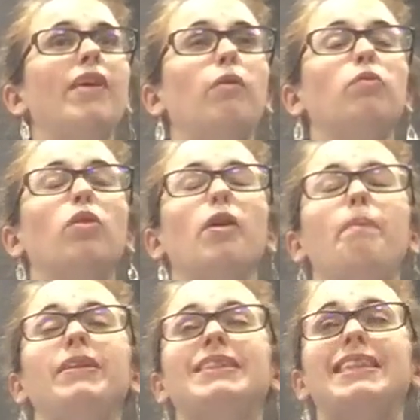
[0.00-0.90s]
that would work
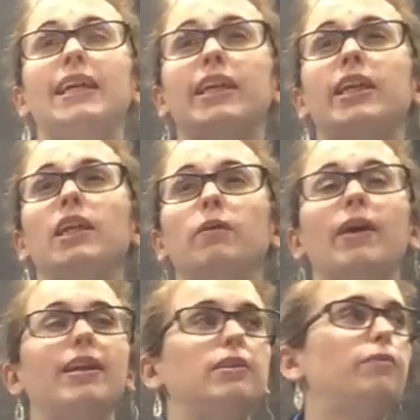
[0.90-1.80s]
particularly
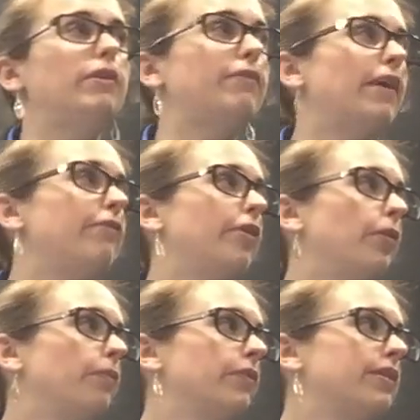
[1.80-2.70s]
well is 3-5-4